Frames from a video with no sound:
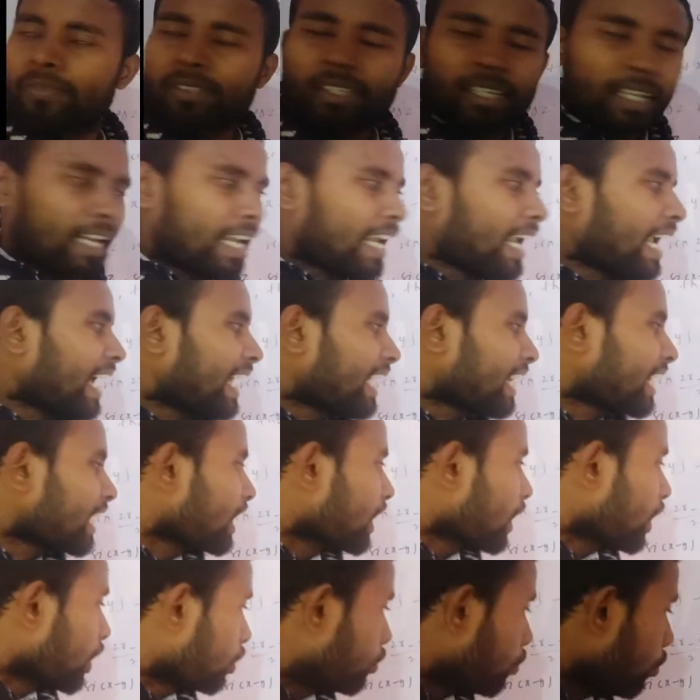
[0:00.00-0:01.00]

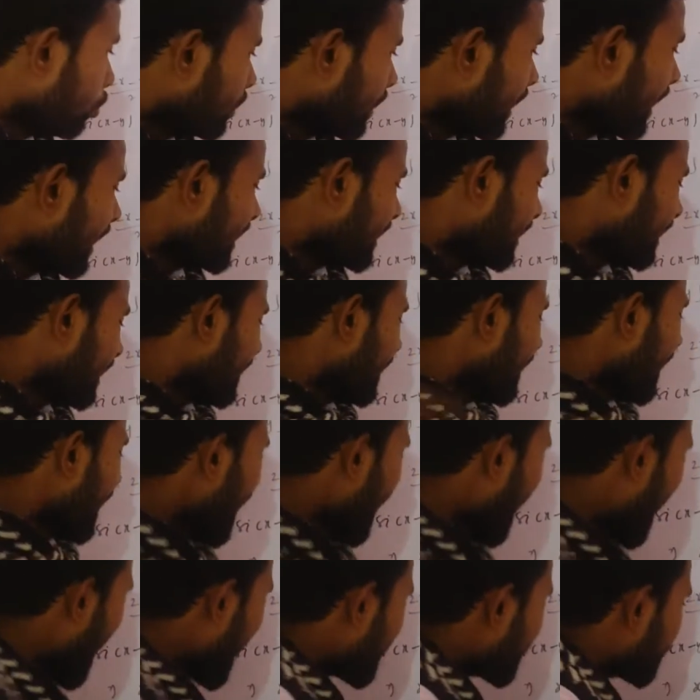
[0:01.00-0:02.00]
here you get
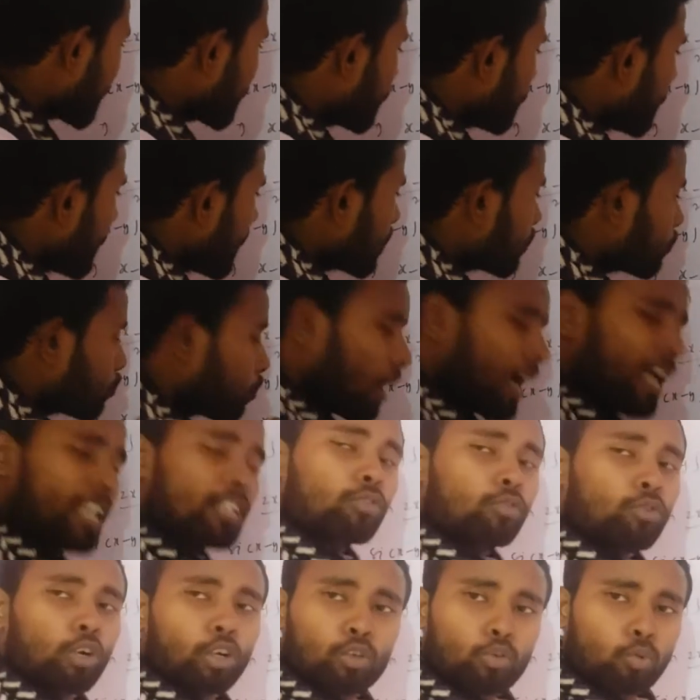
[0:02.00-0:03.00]
x minus y is
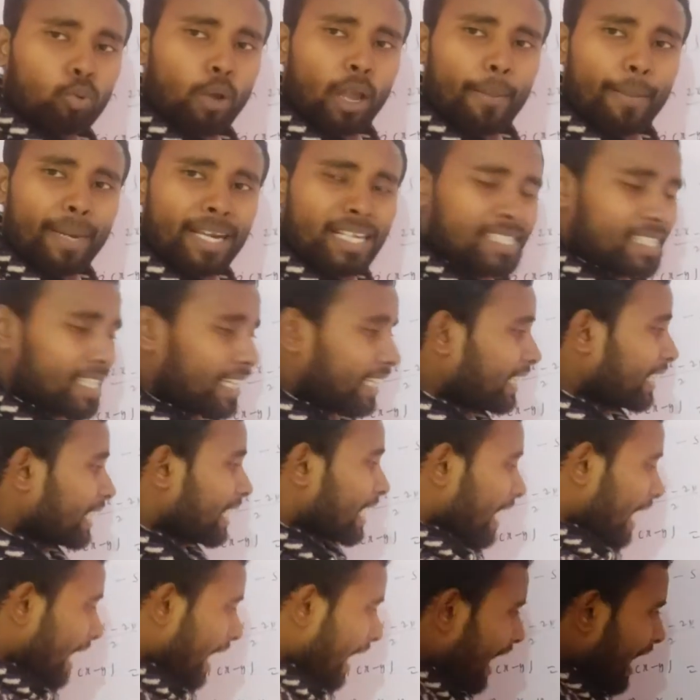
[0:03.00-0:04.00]
equal to y minus z,
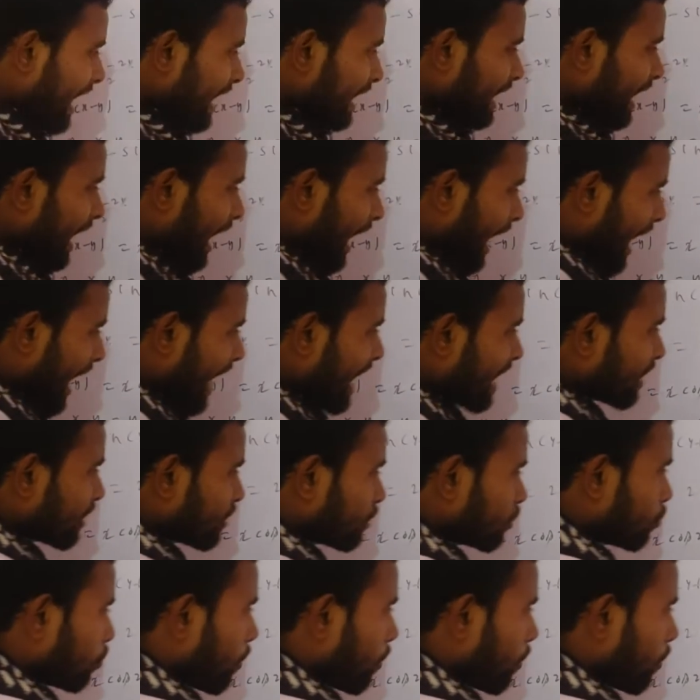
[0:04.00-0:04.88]
and x,